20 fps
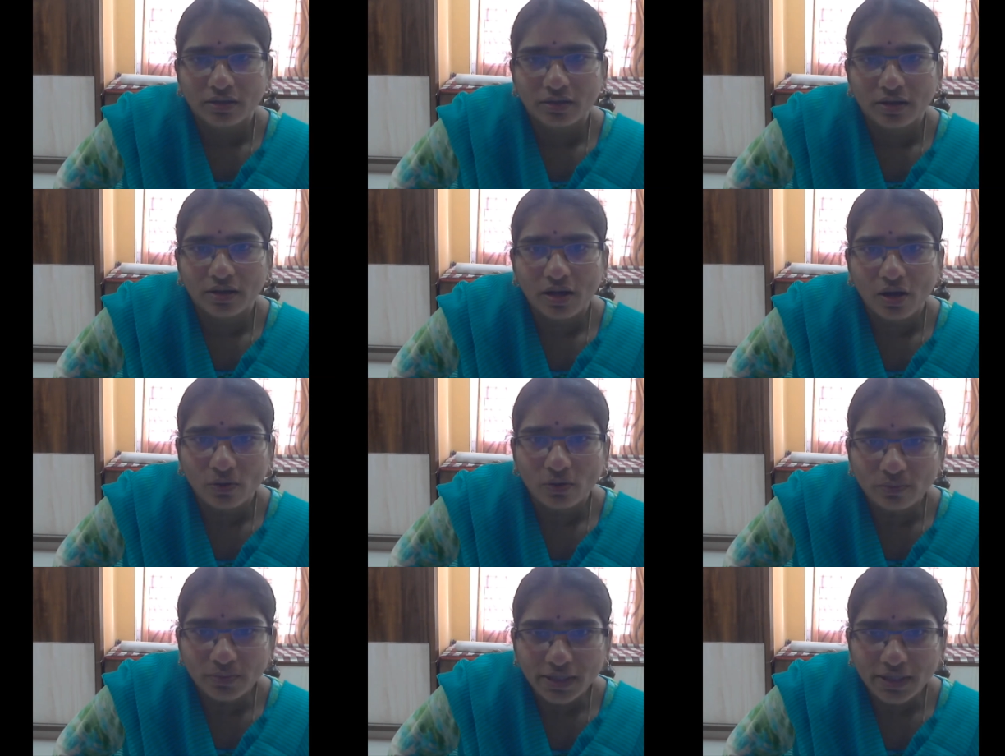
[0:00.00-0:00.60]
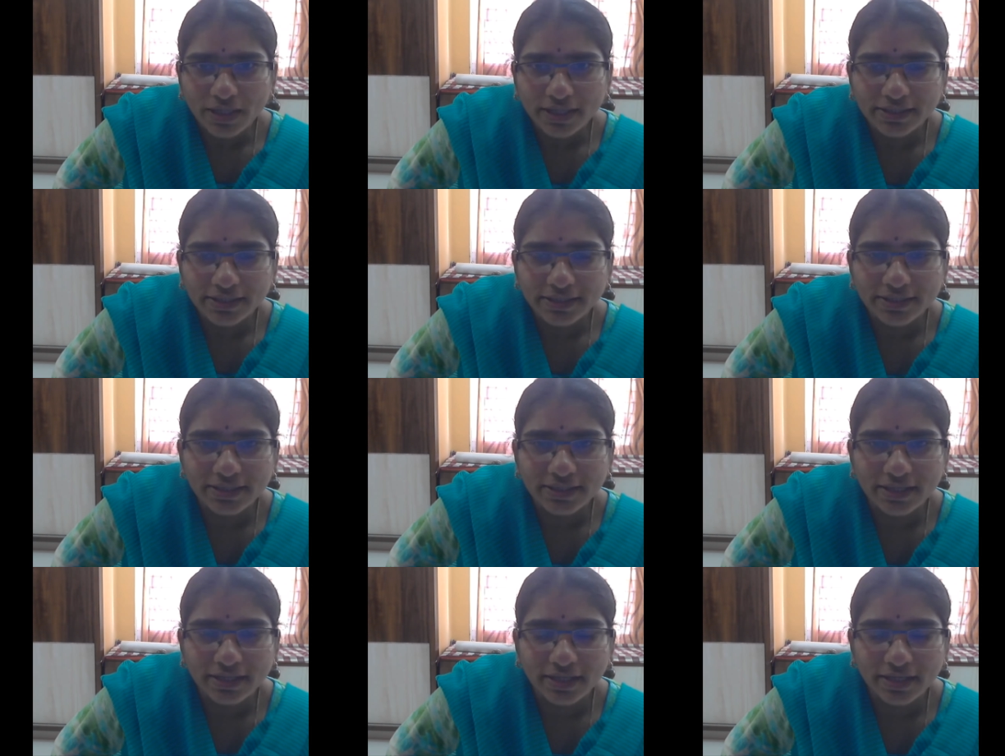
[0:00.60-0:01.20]
how many letters
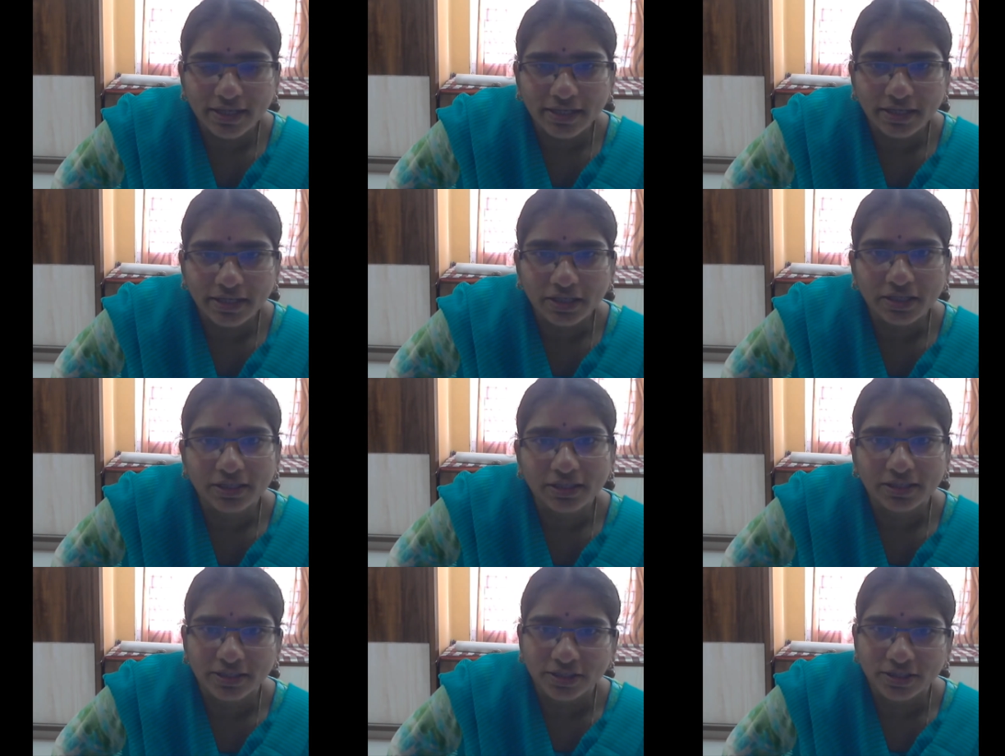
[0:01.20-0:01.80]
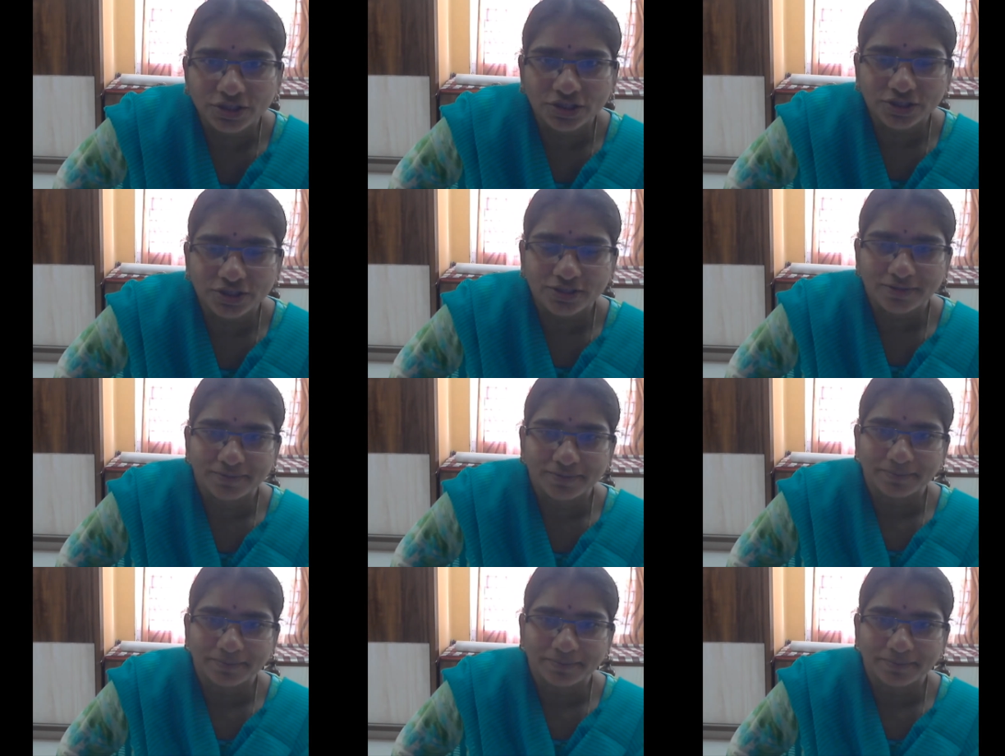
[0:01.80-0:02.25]
are there in English?